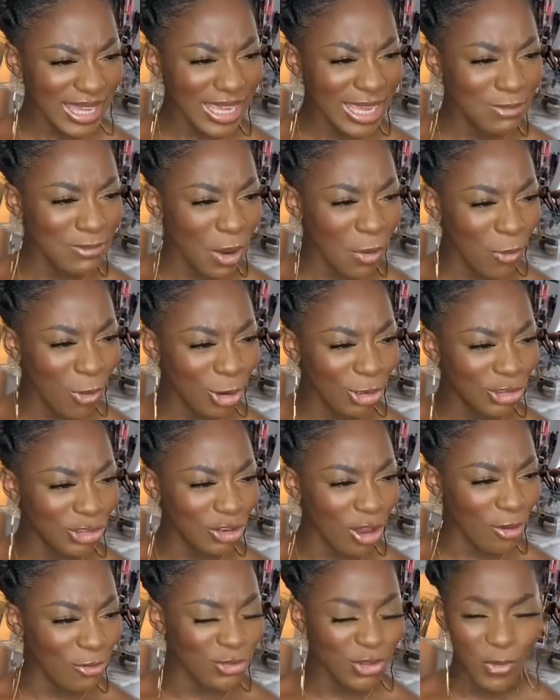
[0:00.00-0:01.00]

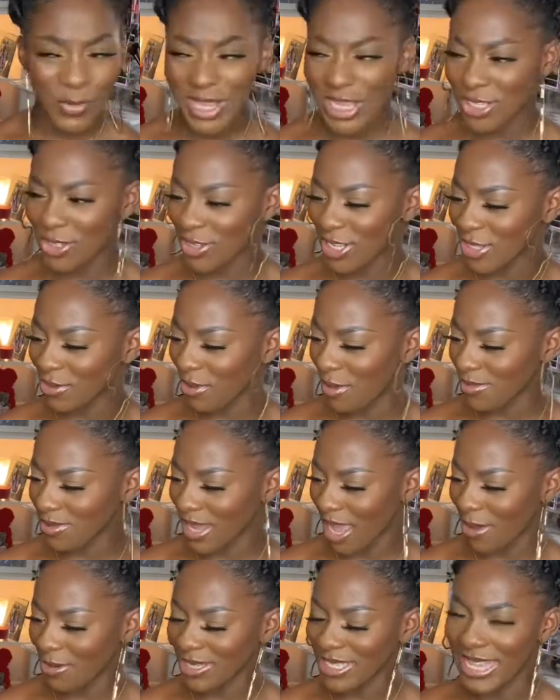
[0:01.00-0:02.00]
wardrobe. So when I saw this
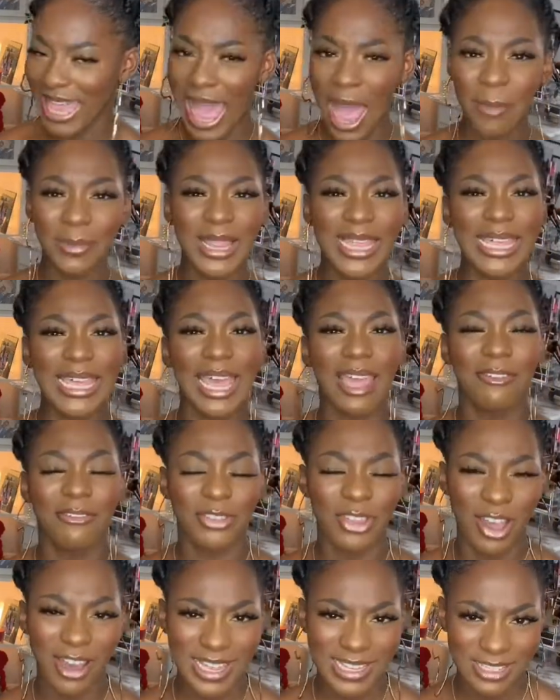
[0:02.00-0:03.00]
website, I was like, I'm gonna get a
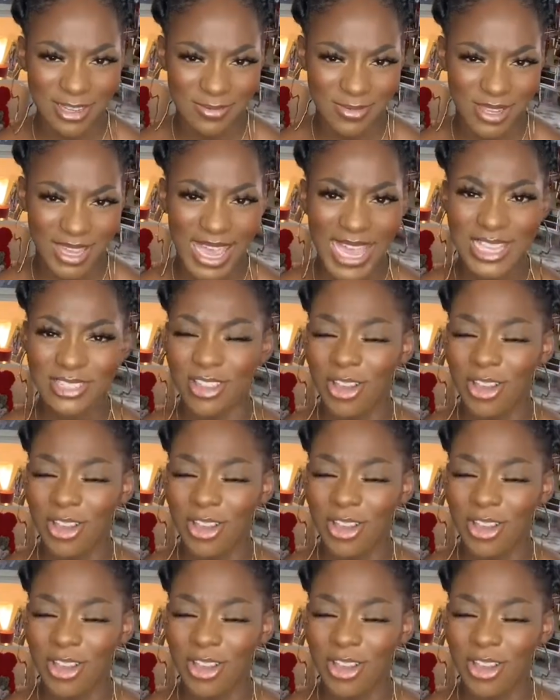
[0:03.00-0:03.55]
few items, okay?